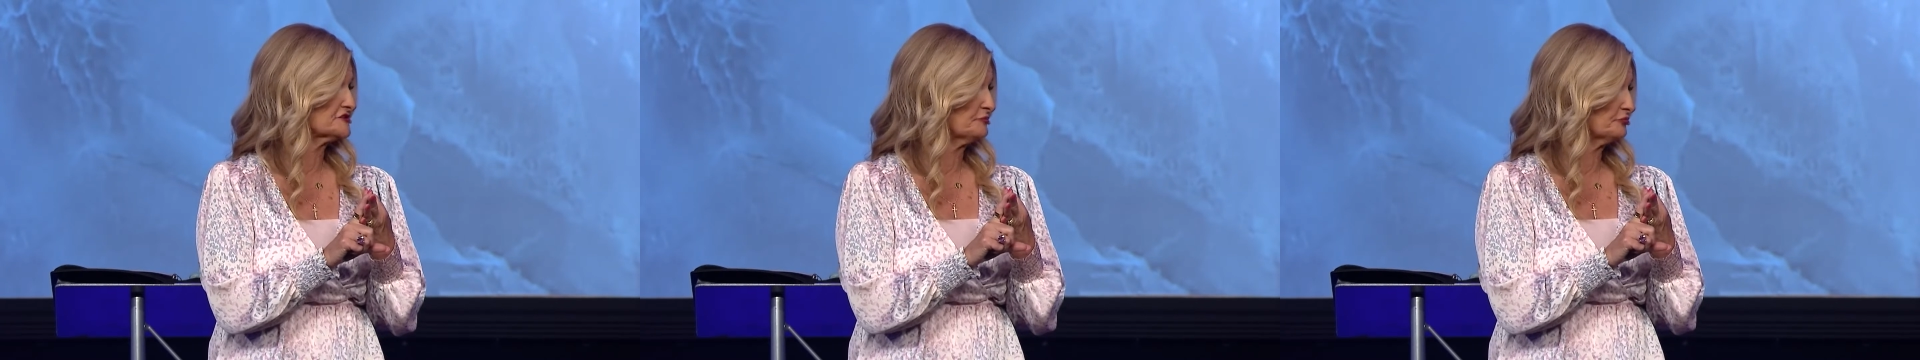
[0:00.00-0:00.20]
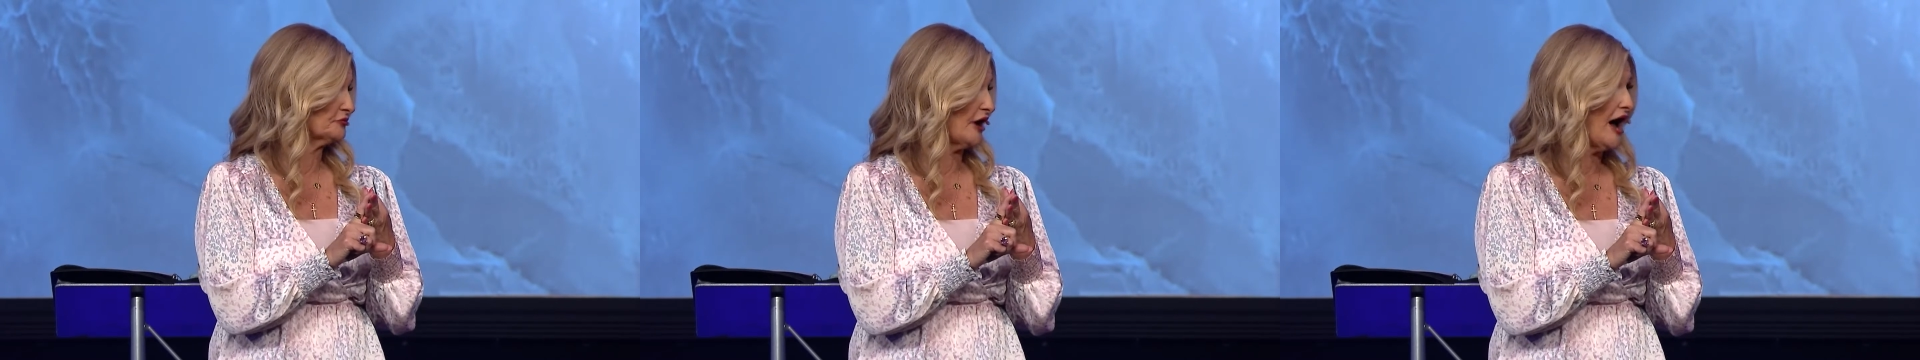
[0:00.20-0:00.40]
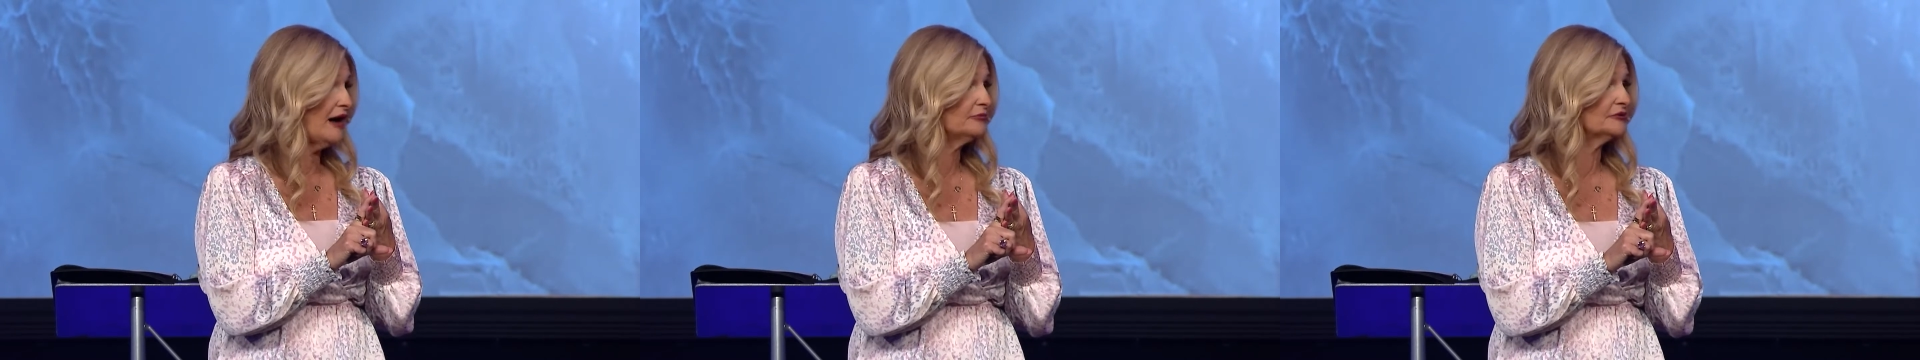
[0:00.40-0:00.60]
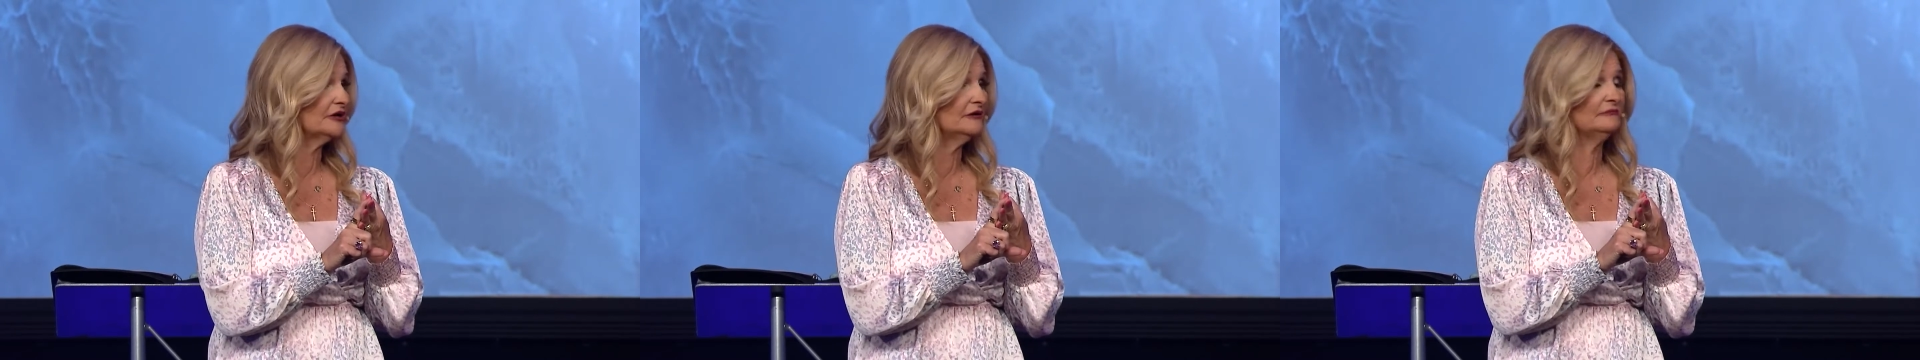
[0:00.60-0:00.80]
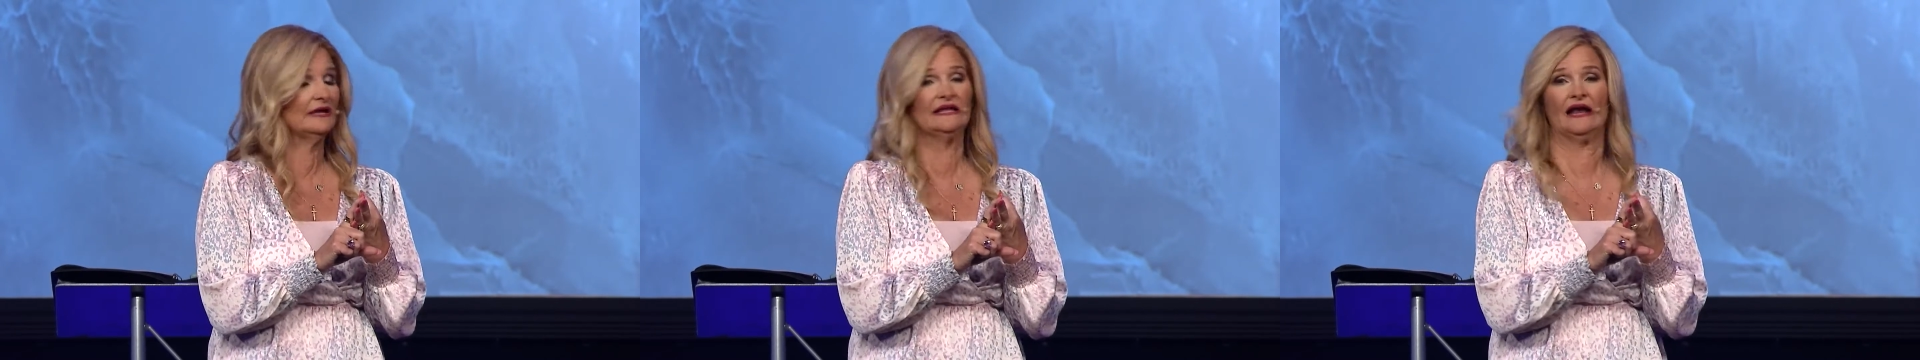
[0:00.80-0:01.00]
a
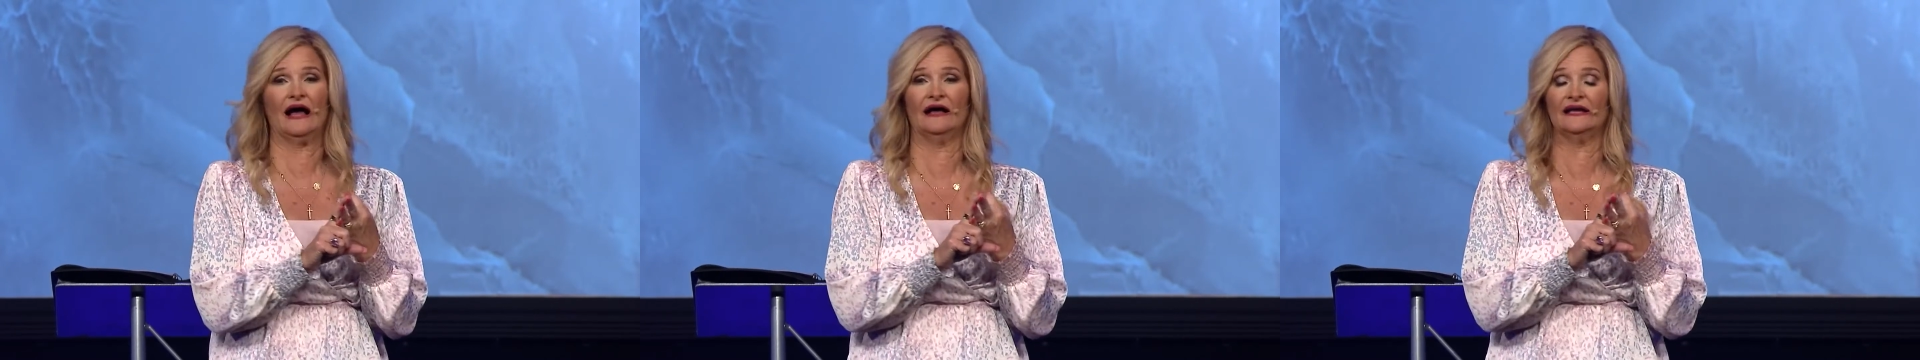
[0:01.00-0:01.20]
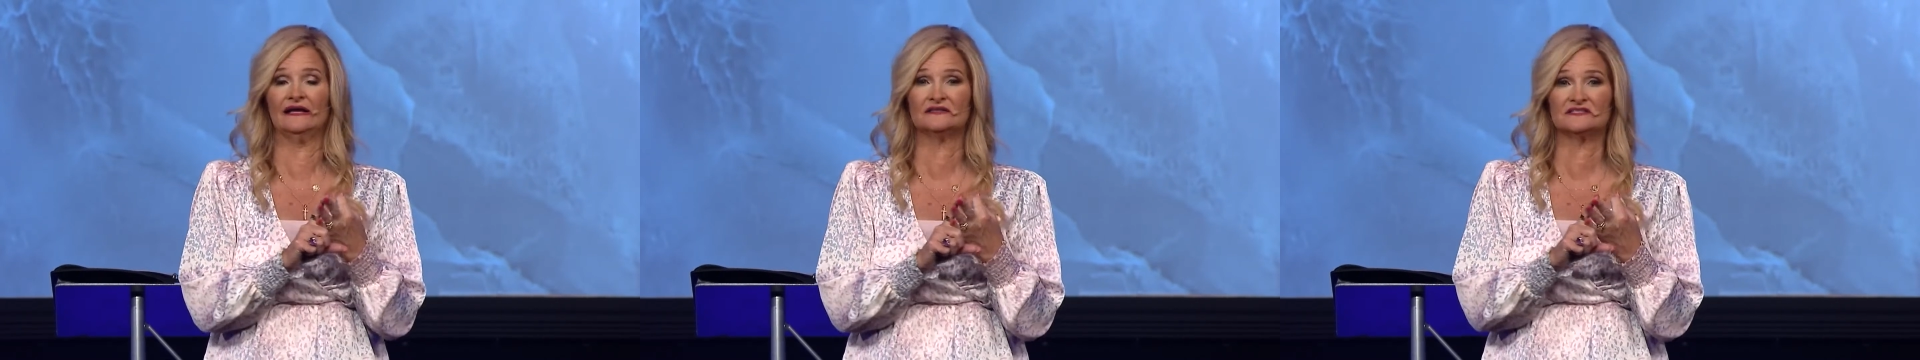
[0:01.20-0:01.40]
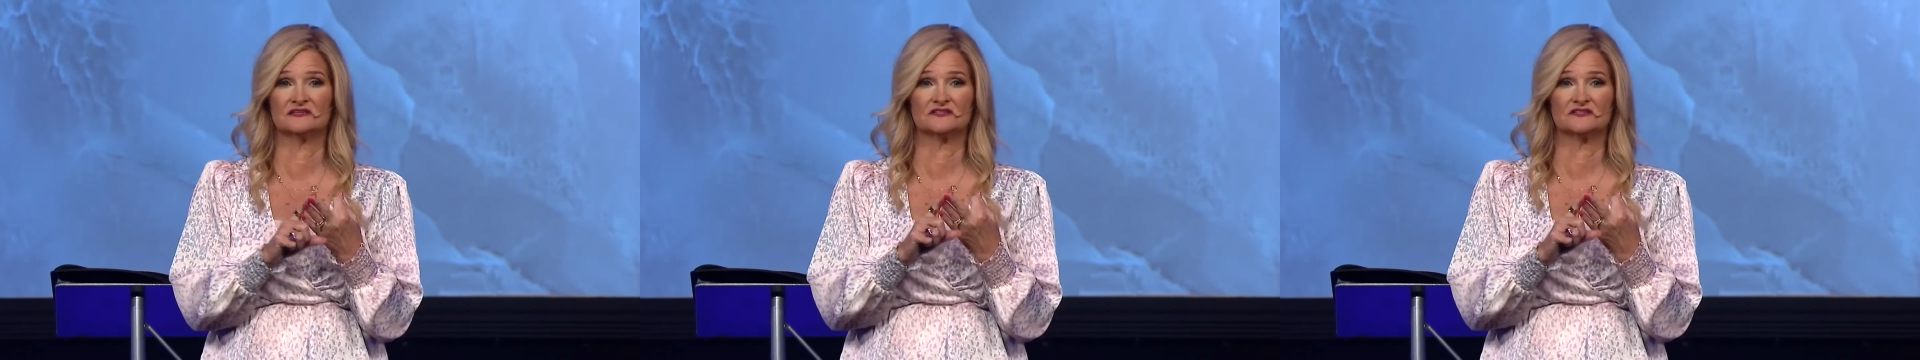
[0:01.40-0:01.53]
problem and it's